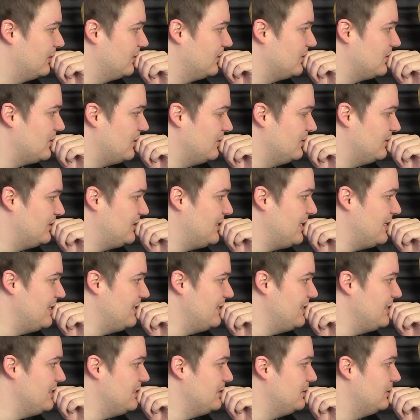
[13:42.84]

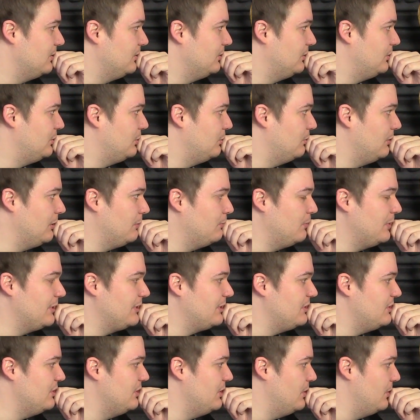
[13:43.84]
Continue doing
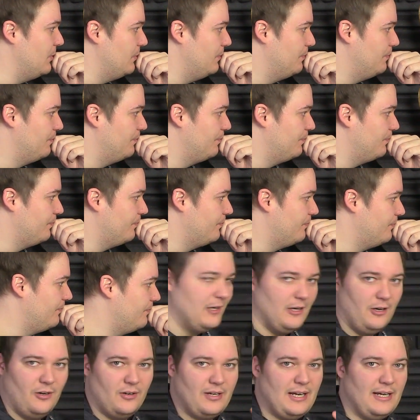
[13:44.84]
what you do.
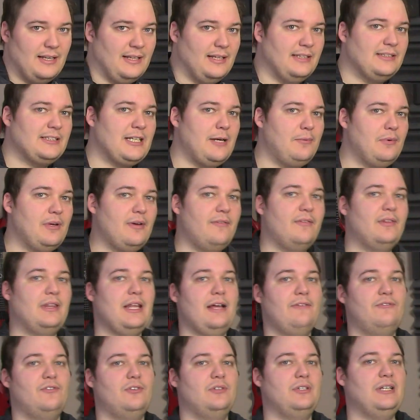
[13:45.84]
Okay, let's keep it with
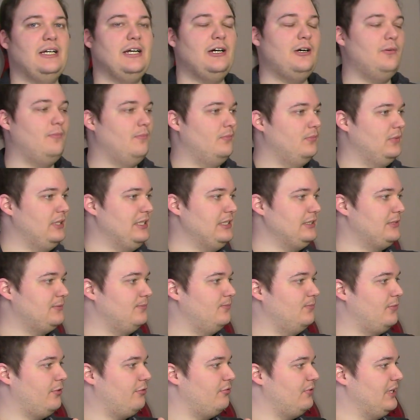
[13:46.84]
that for now. These
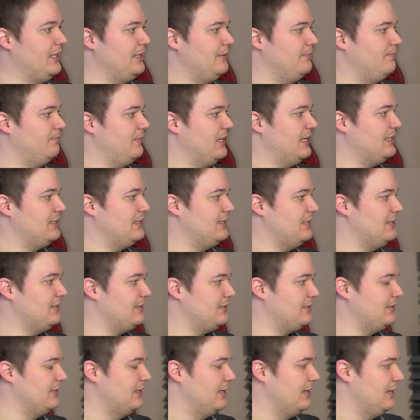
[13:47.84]
3
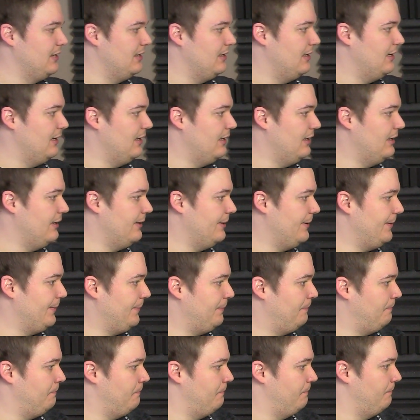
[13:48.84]
mixes.
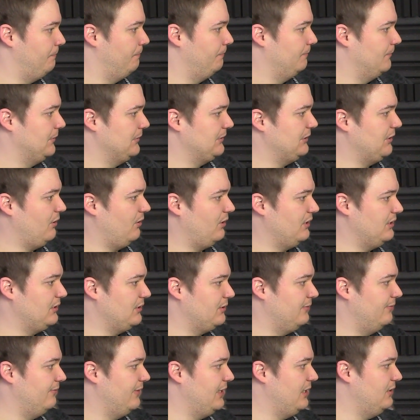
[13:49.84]
So
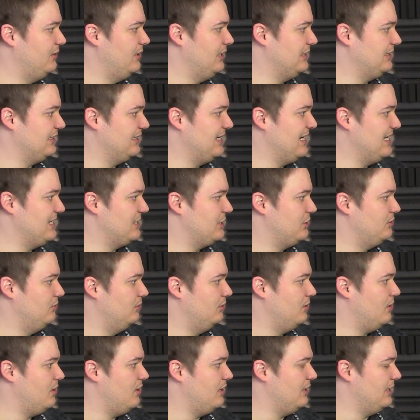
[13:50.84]
this video doesn't get too
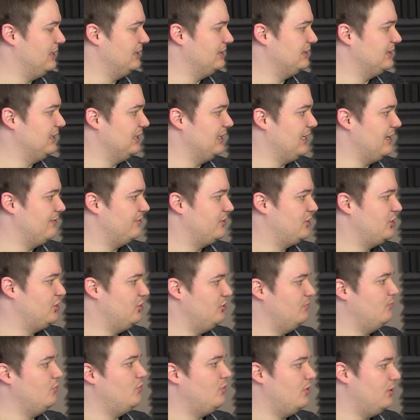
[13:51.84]
long. I still have
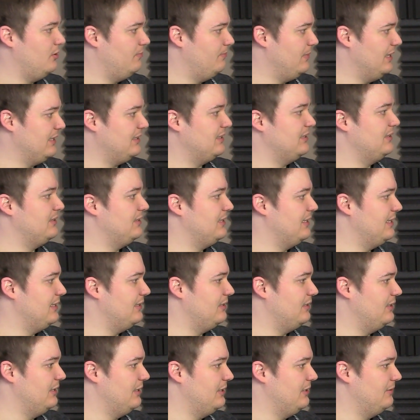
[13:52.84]
2 more mixes
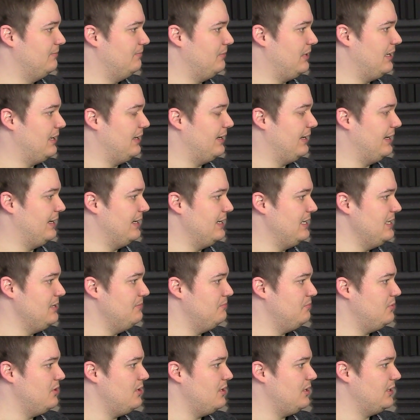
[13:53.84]
here in my
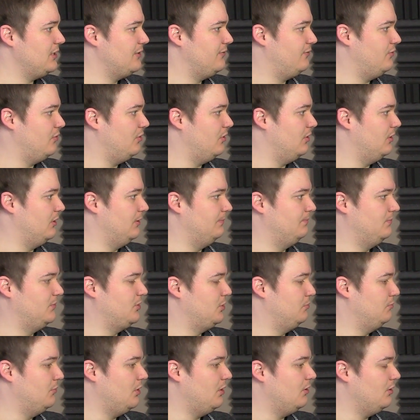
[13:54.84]
inbox for
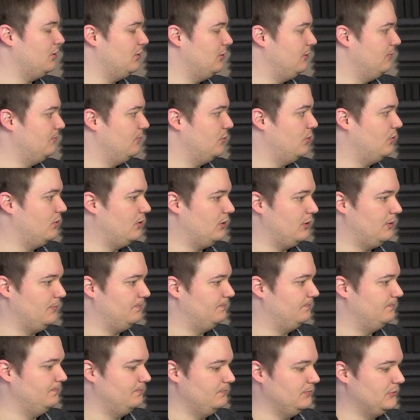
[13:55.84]
tomorrow
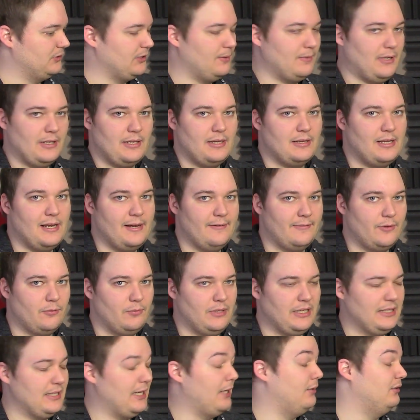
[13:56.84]
or some other day of the
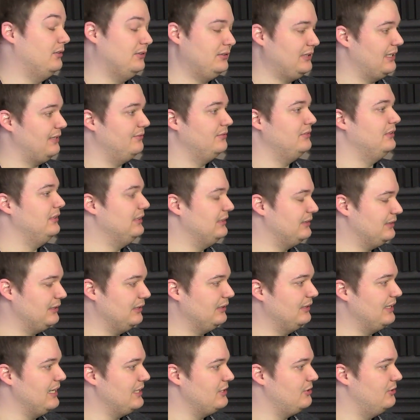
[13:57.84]
week. I will definitely
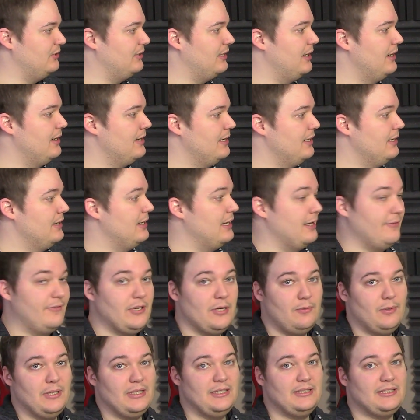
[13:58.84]
still get to it. If
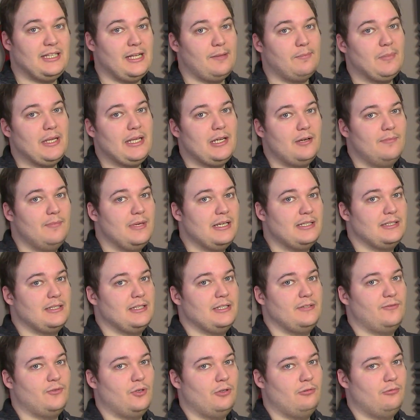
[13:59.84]
you want to send me your
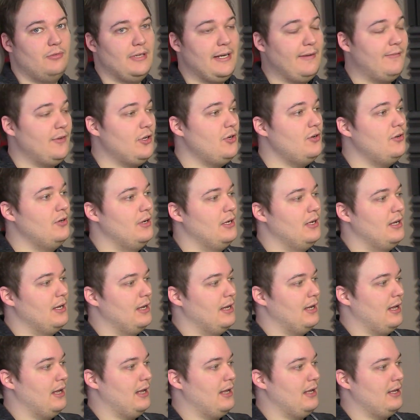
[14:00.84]
mixes for review,
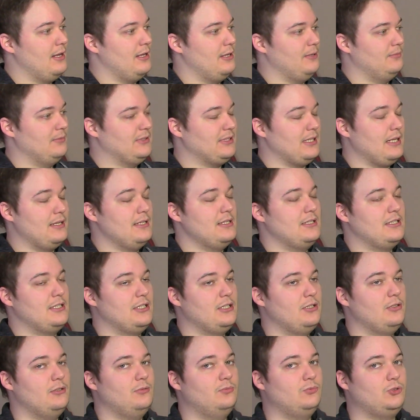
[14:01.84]
send it
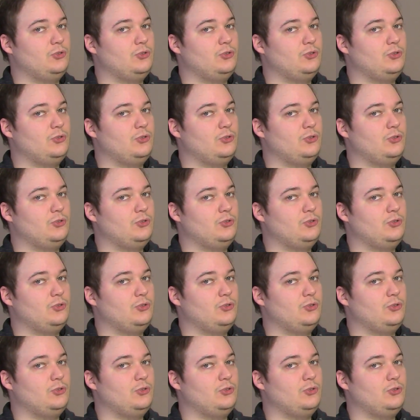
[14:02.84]
to